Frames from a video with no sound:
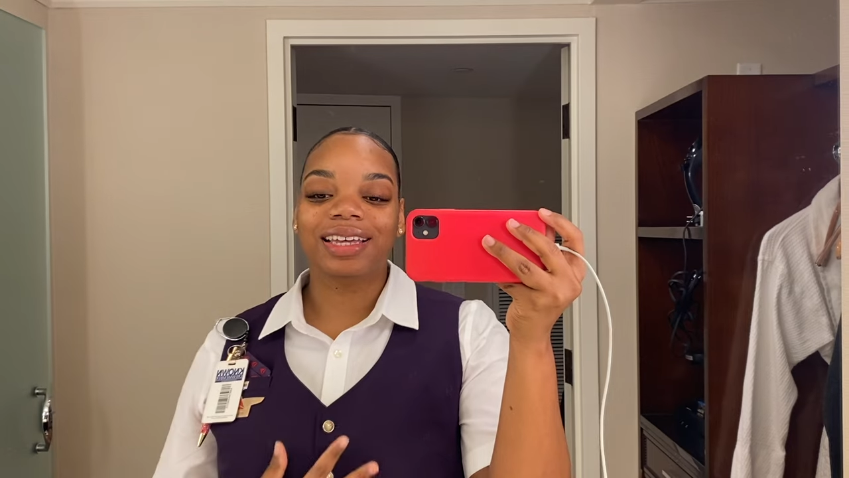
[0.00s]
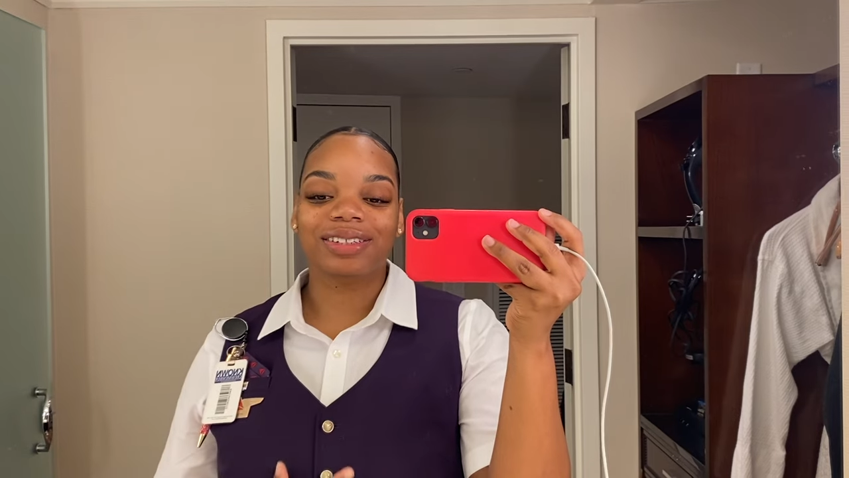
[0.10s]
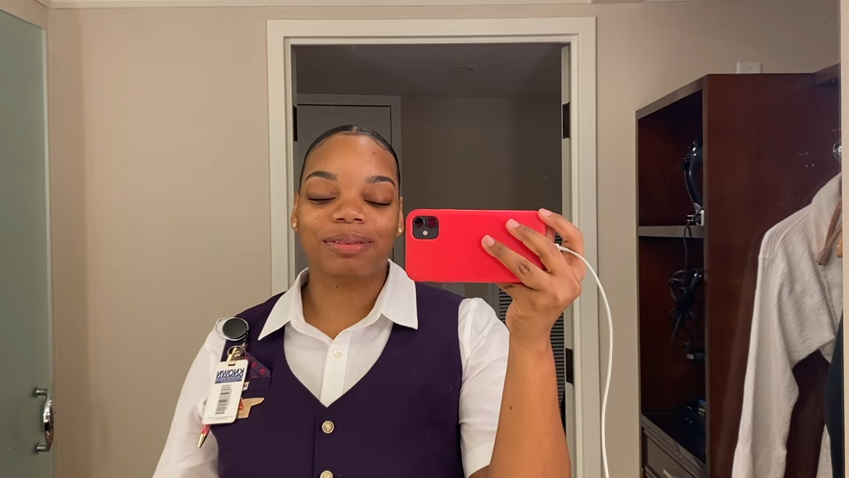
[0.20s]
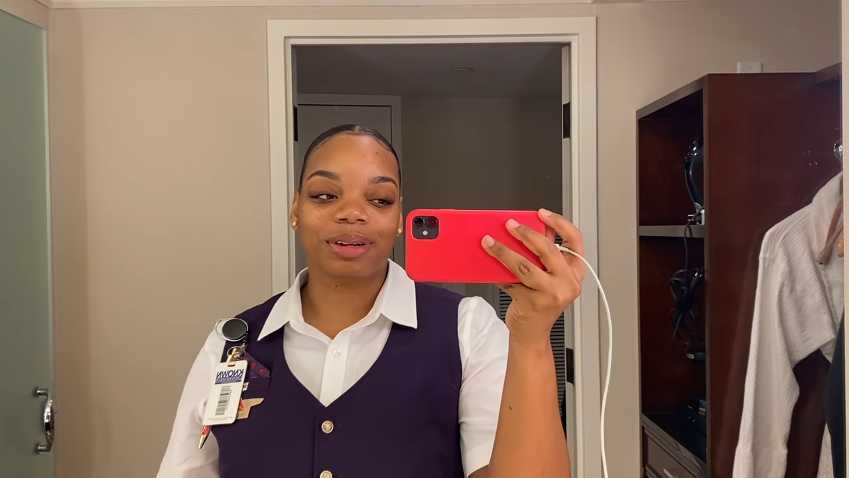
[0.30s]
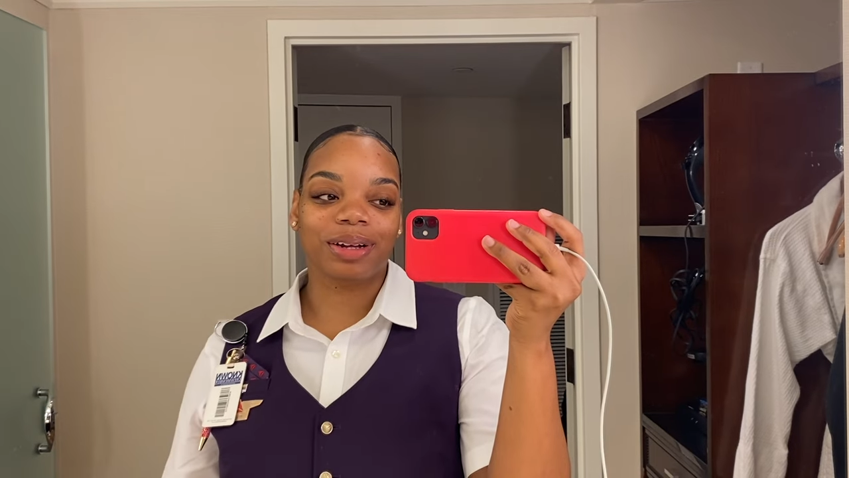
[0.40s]

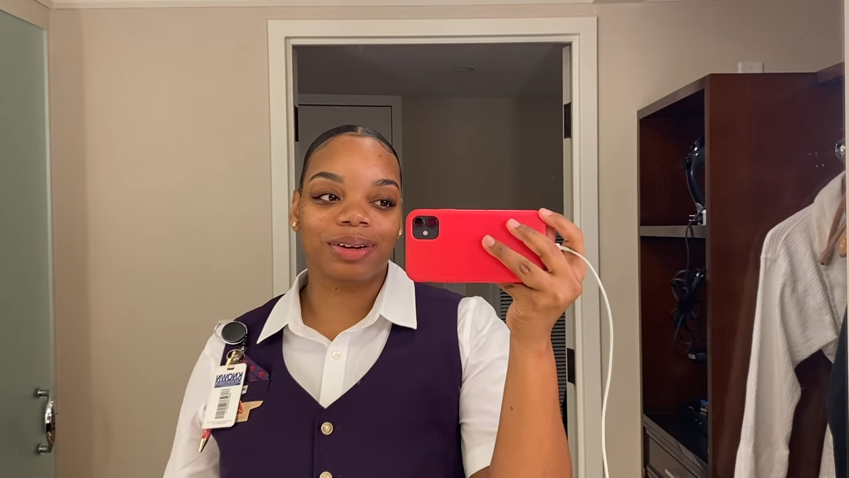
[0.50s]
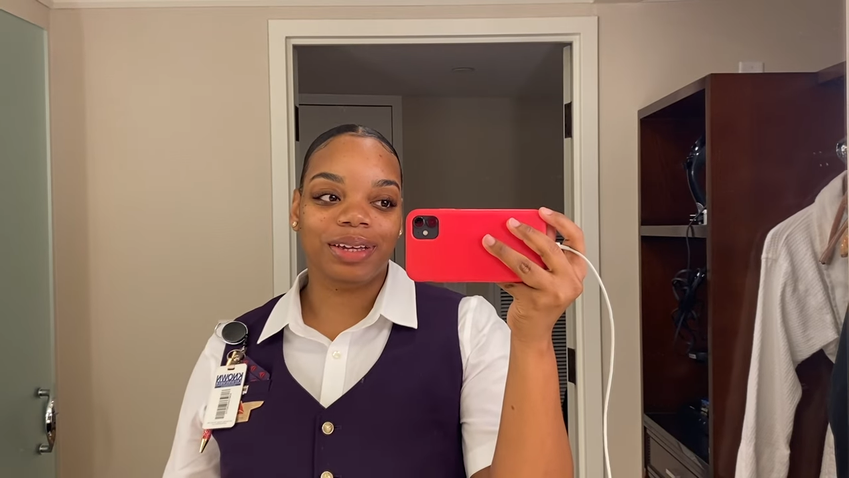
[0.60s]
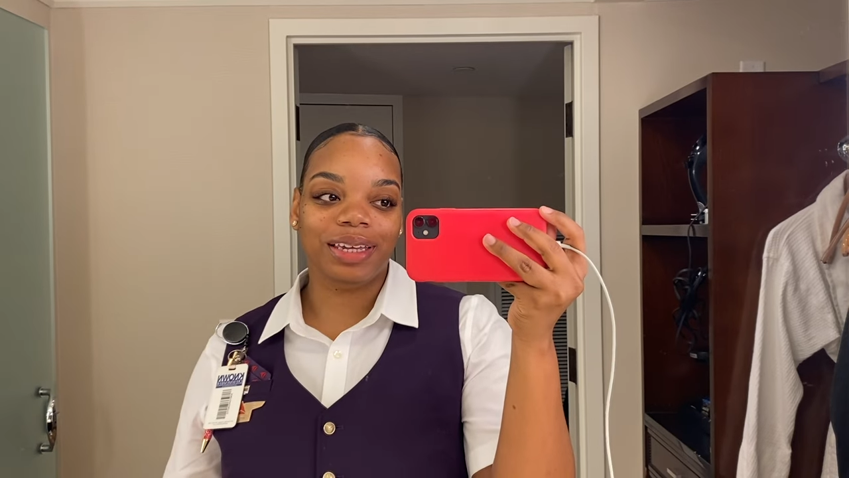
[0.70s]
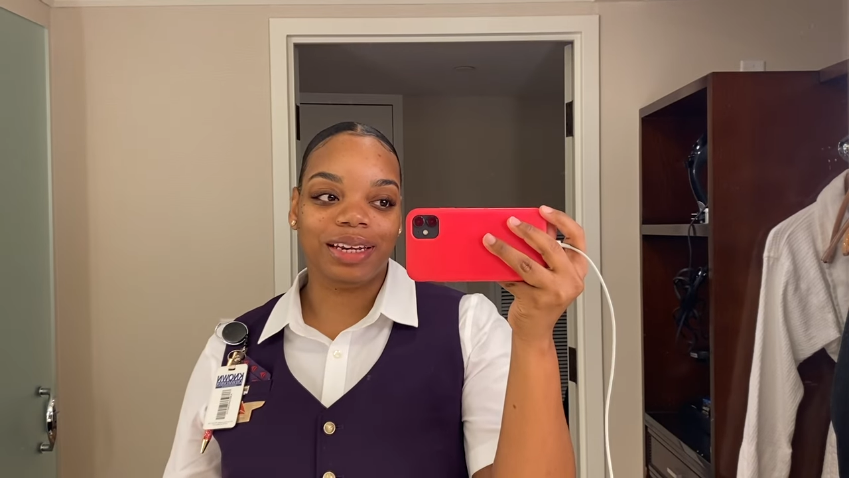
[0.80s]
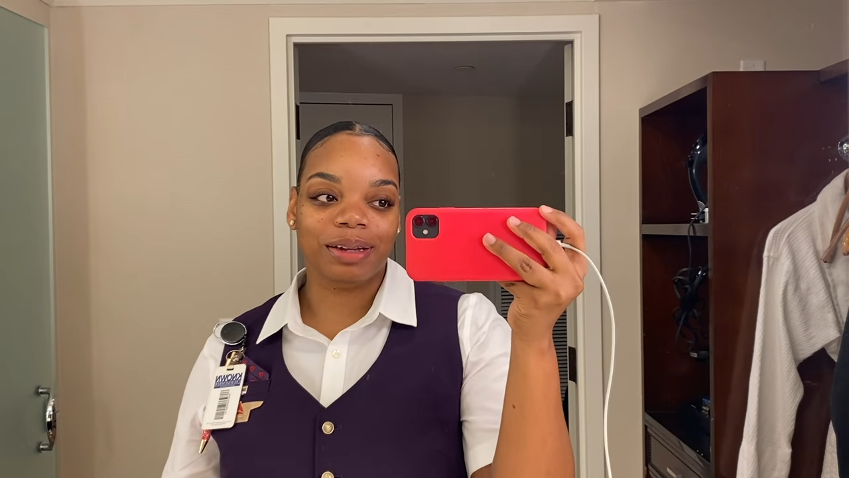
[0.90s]
So I'm gonna go
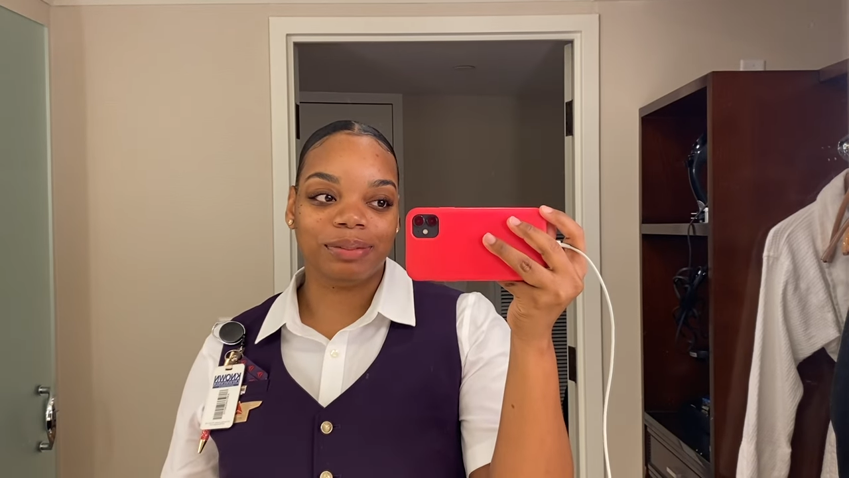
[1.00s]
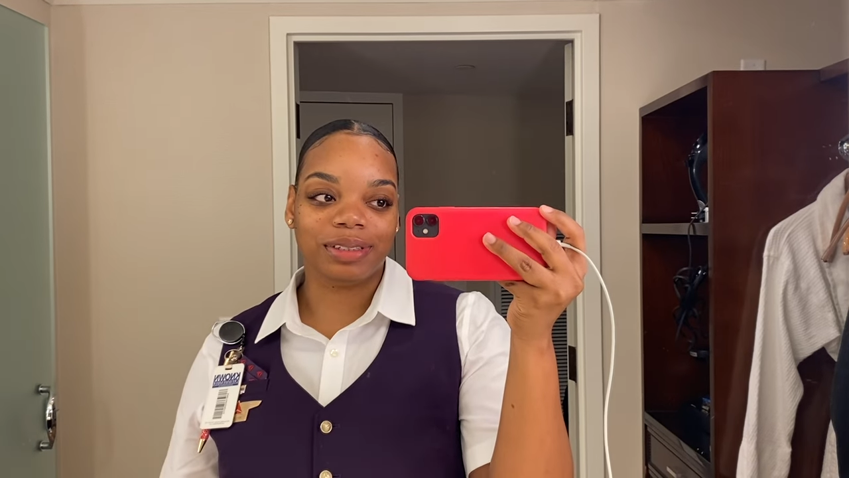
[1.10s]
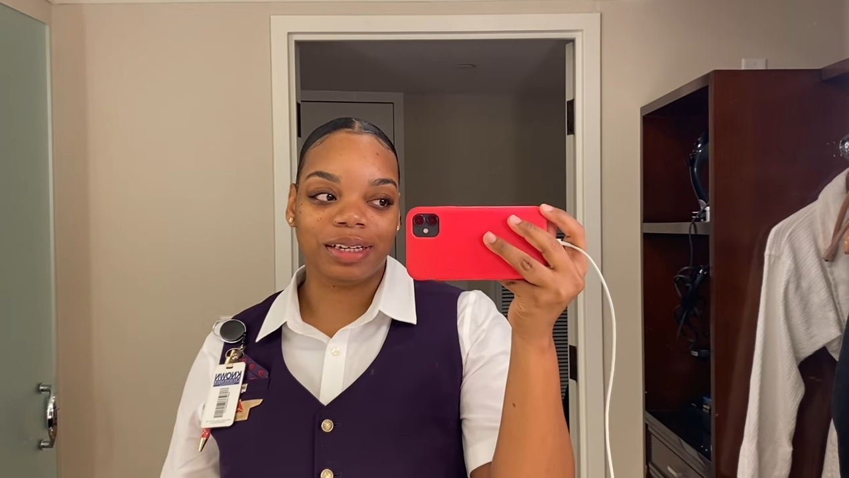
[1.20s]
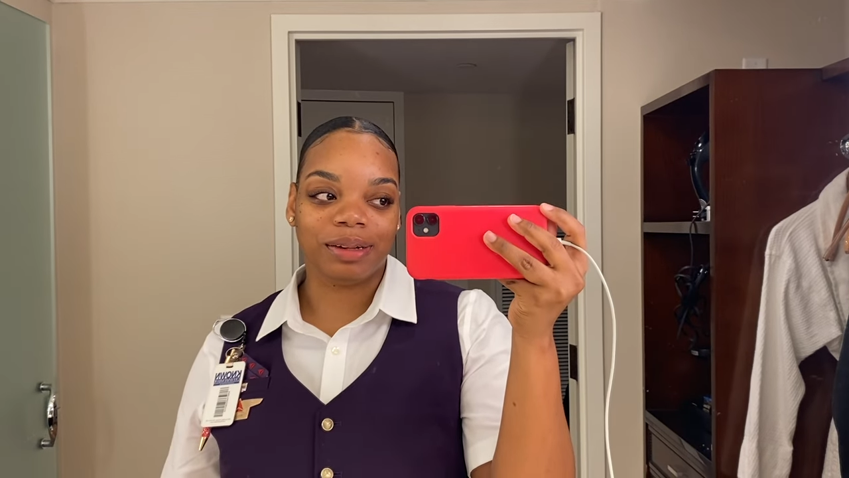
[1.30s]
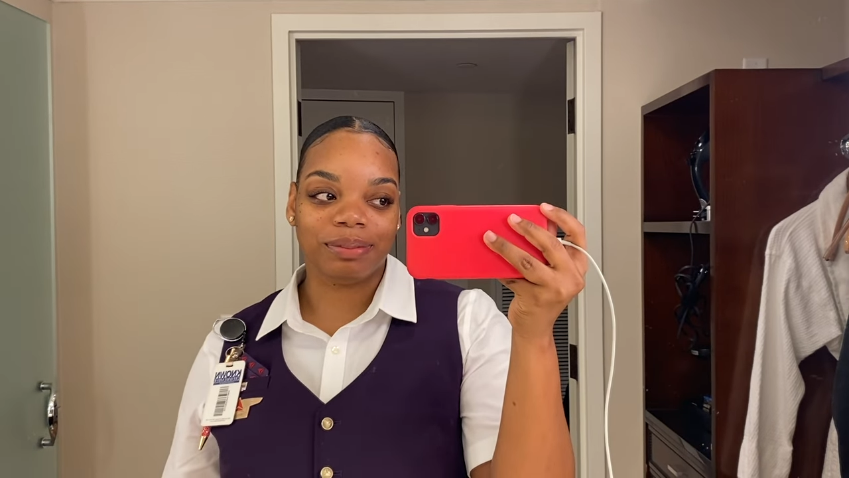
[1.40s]
heat up
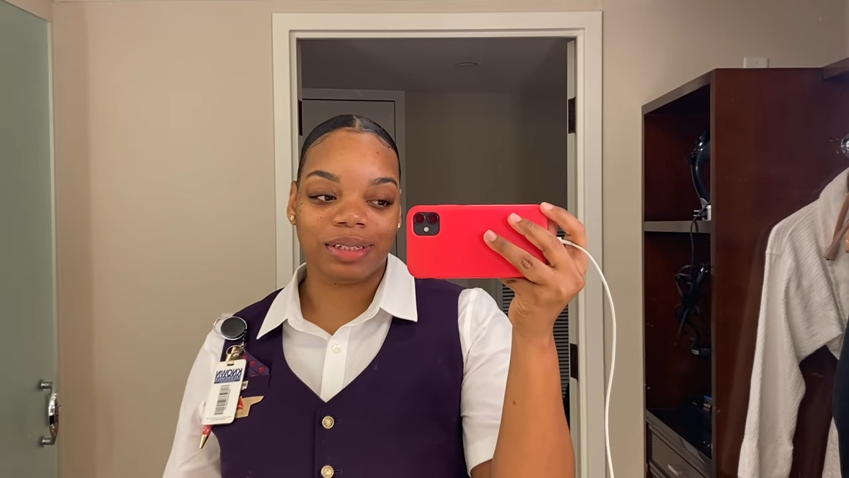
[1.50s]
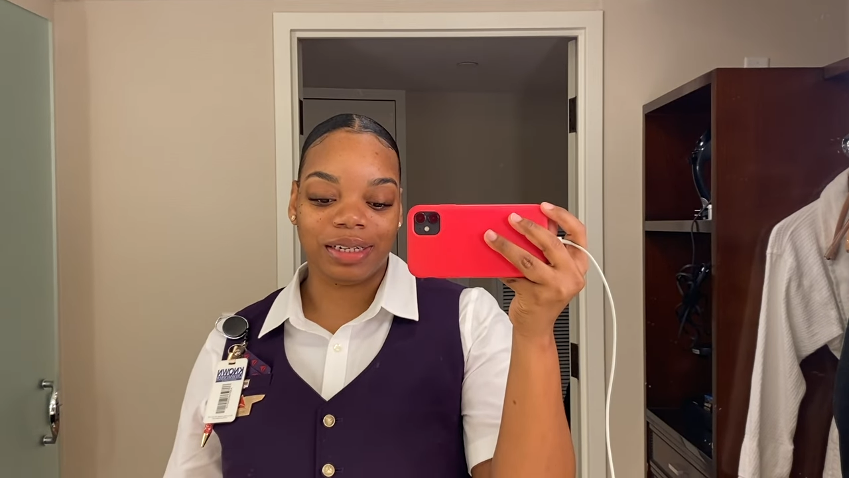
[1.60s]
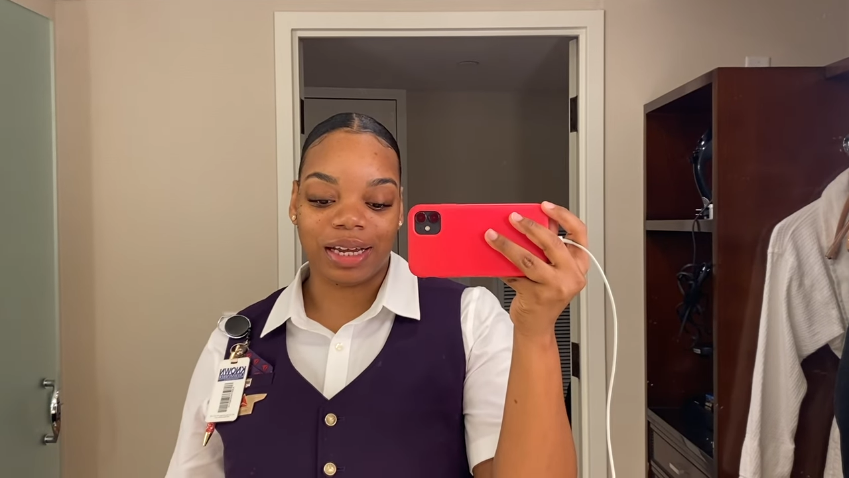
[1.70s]
some